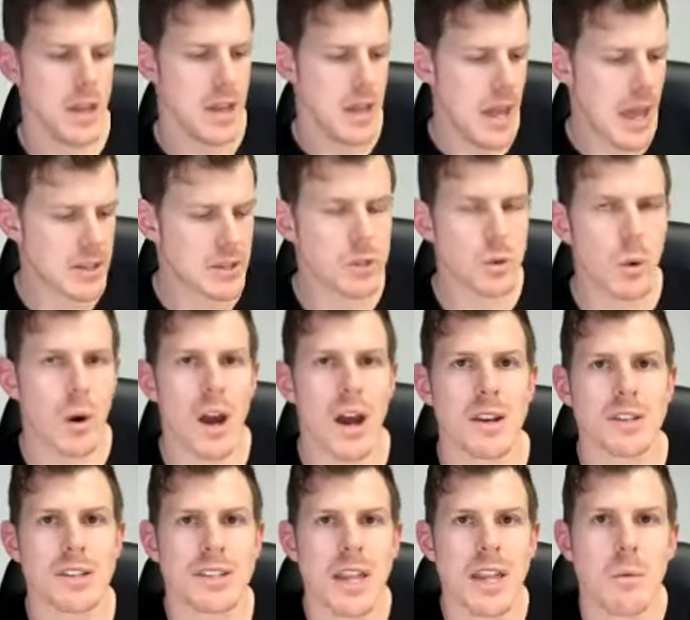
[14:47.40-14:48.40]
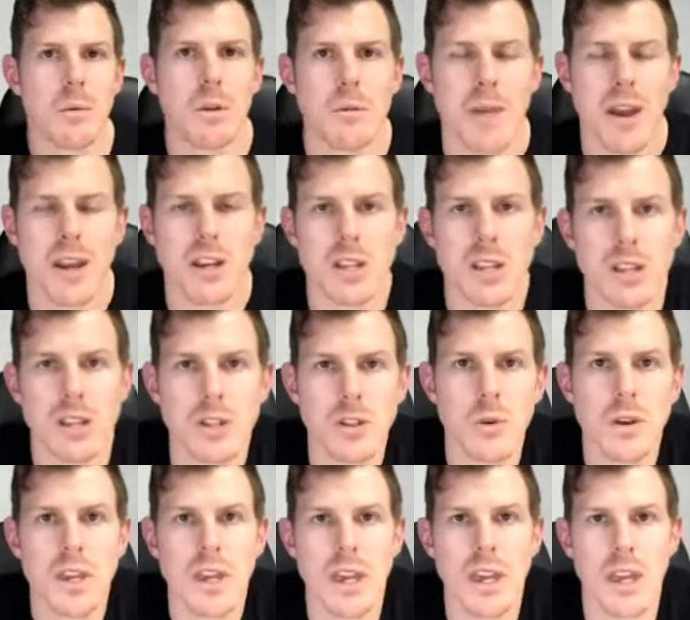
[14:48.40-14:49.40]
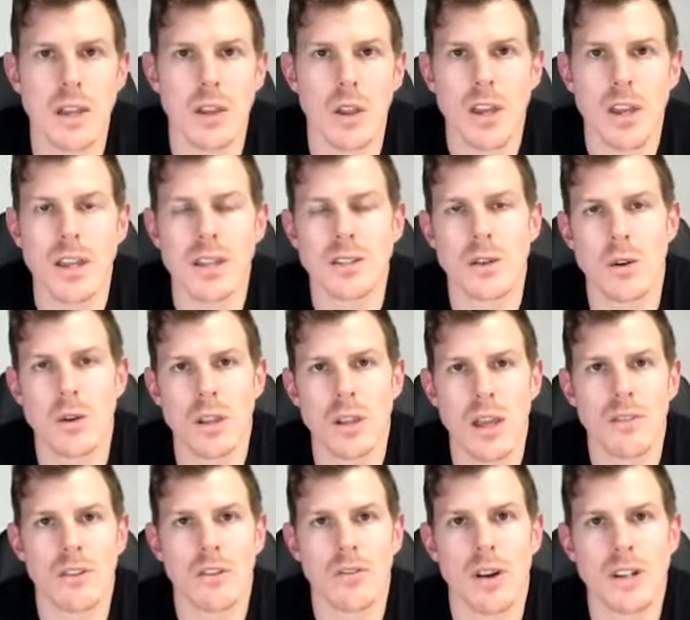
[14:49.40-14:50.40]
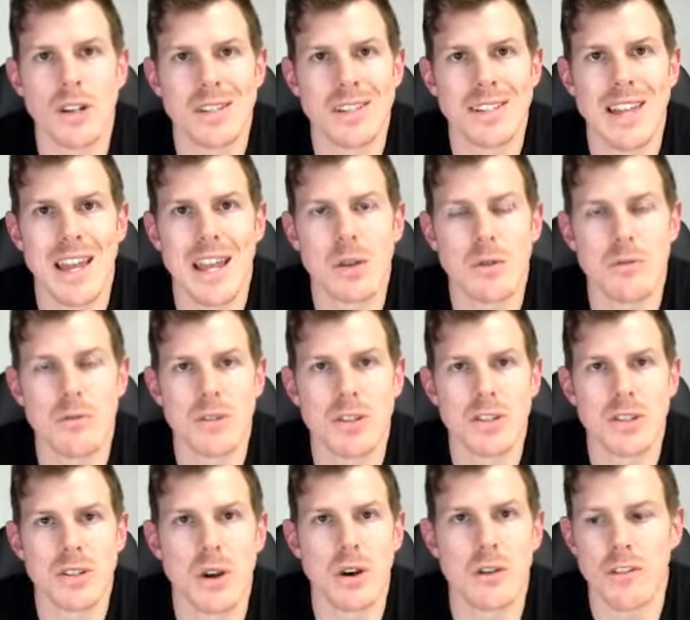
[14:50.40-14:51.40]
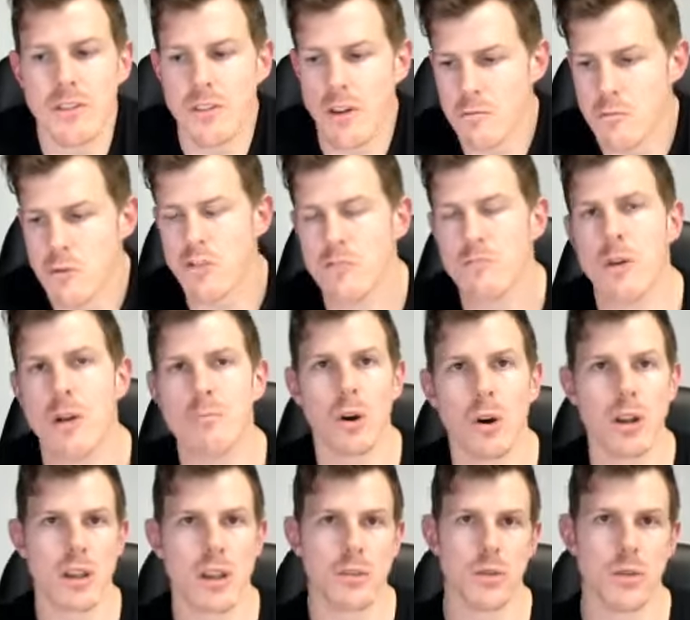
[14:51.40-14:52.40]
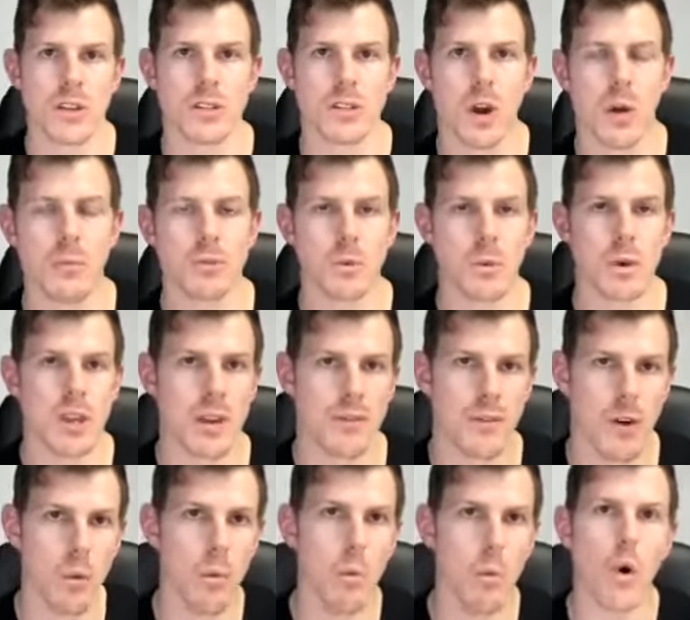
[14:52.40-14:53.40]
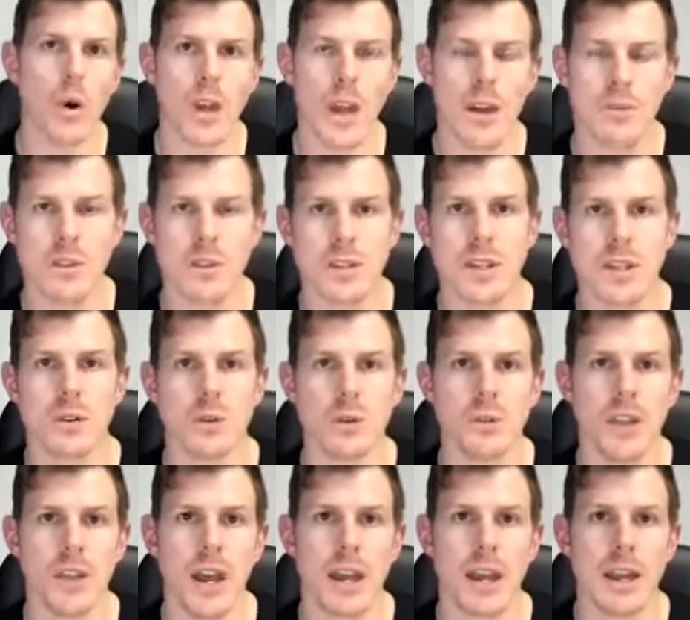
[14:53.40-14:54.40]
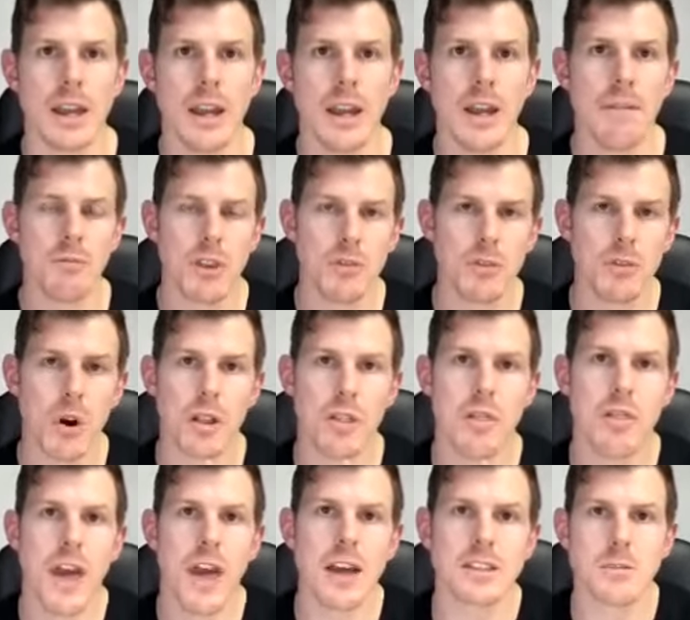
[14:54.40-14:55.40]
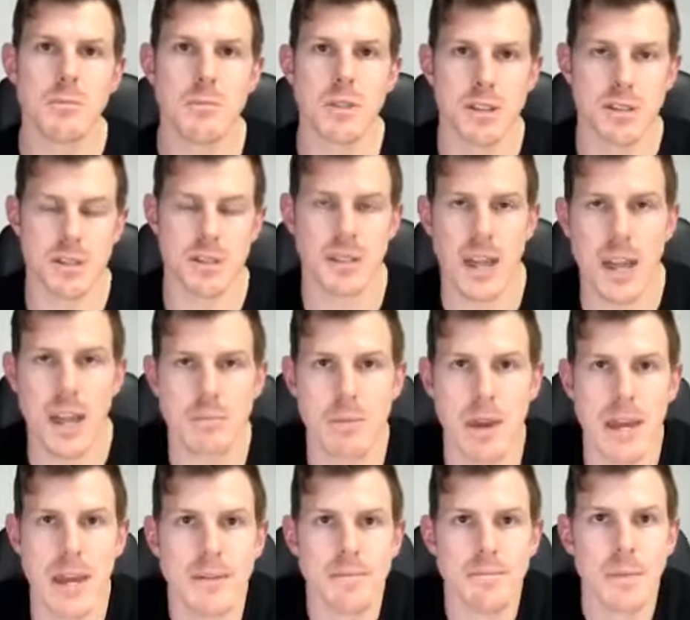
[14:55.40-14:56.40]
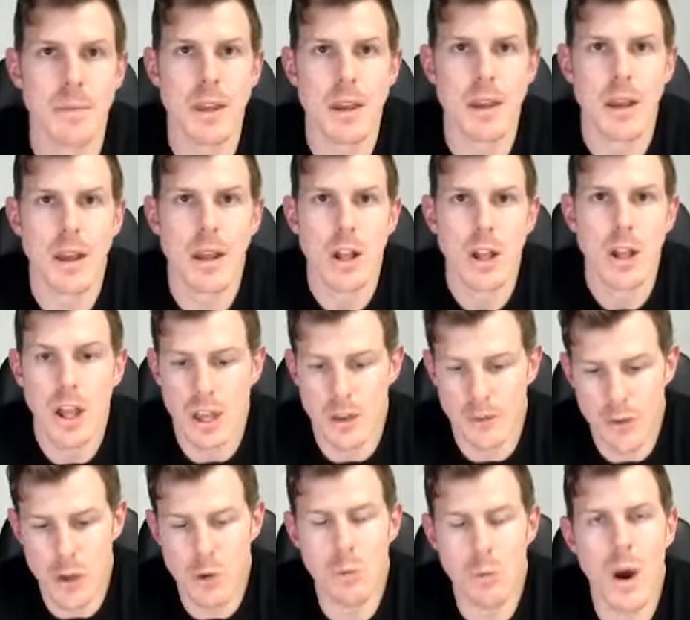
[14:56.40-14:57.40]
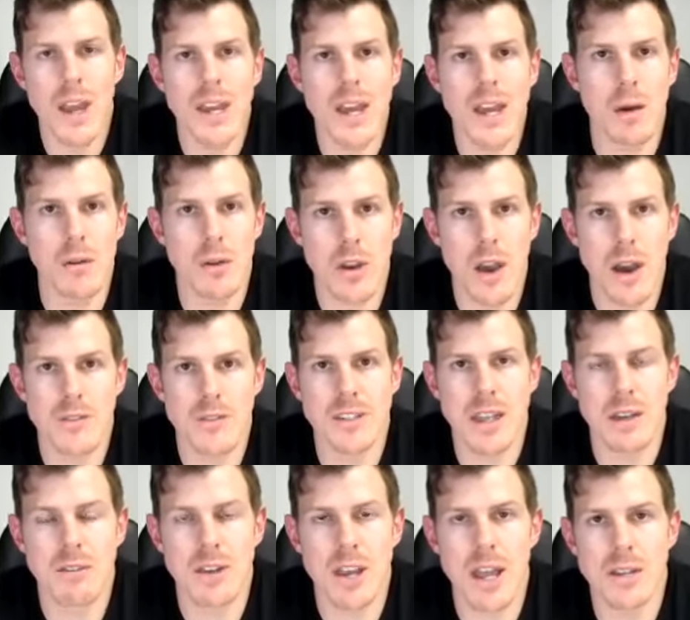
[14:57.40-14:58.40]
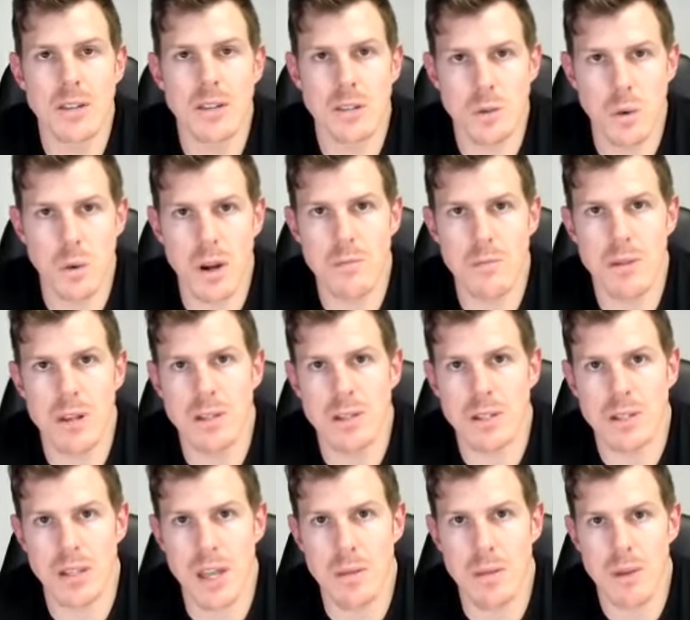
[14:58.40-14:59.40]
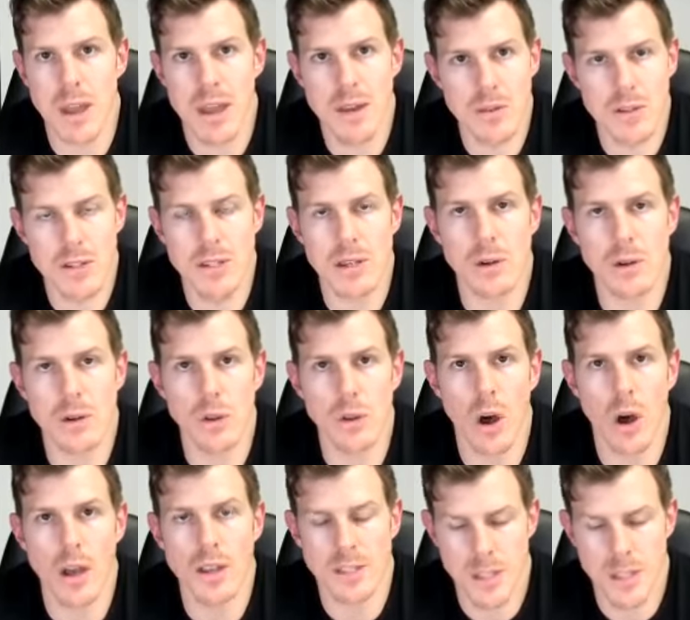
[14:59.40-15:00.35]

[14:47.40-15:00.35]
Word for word: And do I understand what I'm actually doing here? Like, is there a level of understanding with myself? If I move my body three times a week, if I walk every single day, you've got a thousand minutes a day, man like if you wake up, you have seven hours of 20 minutes sleep every single night.